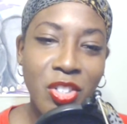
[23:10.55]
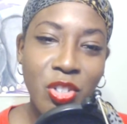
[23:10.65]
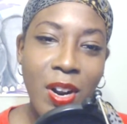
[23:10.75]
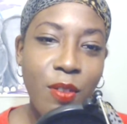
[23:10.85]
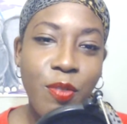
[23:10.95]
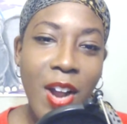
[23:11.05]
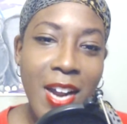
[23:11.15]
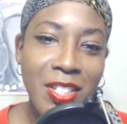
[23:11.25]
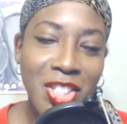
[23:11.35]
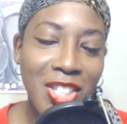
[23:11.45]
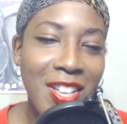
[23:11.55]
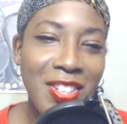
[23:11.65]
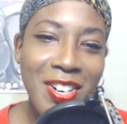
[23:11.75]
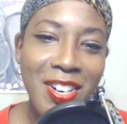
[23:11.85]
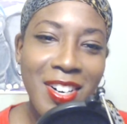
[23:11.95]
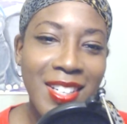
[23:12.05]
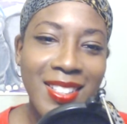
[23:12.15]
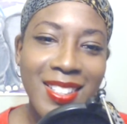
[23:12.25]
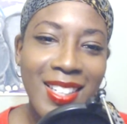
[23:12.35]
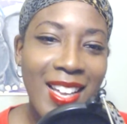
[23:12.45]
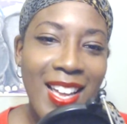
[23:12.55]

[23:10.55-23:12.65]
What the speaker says: trying to find each other, and